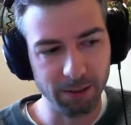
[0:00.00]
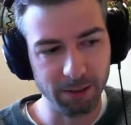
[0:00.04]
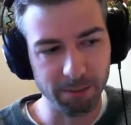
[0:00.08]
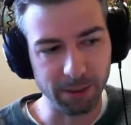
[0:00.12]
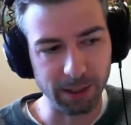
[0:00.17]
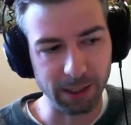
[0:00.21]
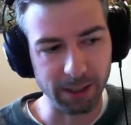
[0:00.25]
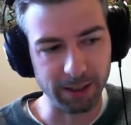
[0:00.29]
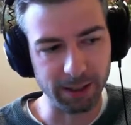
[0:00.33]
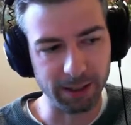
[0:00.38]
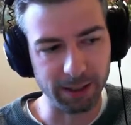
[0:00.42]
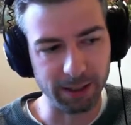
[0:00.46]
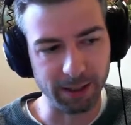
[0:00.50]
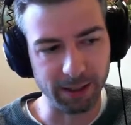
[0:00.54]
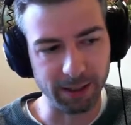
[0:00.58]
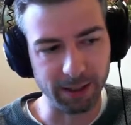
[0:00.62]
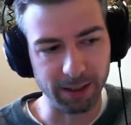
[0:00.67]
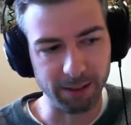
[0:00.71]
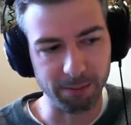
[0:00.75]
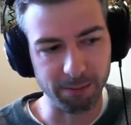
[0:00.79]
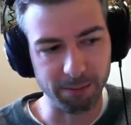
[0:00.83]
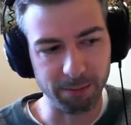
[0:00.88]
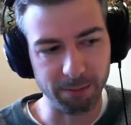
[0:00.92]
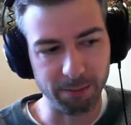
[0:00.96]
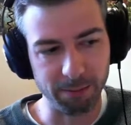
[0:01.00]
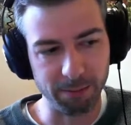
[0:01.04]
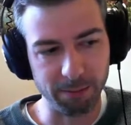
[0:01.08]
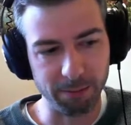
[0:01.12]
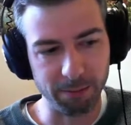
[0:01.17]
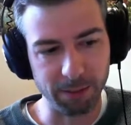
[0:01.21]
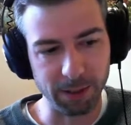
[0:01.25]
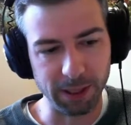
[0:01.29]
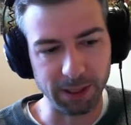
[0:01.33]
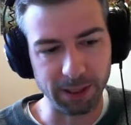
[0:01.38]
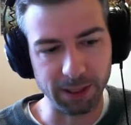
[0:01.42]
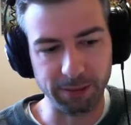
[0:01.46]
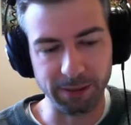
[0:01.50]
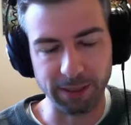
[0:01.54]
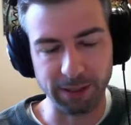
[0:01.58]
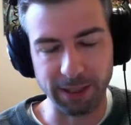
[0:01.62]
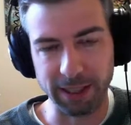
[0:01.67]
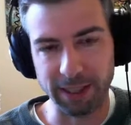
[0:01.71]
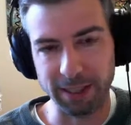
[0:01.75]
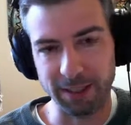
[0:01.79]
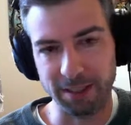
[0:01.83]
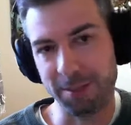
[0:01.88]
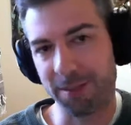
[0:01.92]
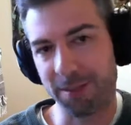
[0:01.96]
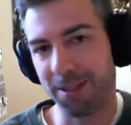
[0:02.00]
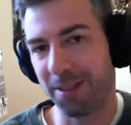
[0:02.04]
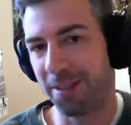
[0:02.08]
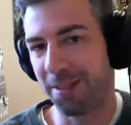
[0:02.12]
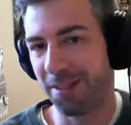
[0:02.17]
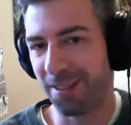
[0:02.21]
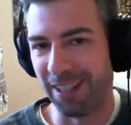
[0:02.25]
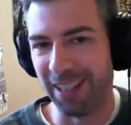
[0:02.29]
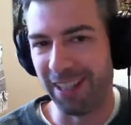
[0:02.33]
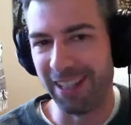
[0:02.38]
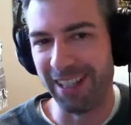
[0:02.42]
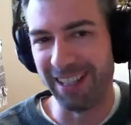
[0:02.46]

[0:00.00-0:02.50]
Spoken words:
But it definitely helps.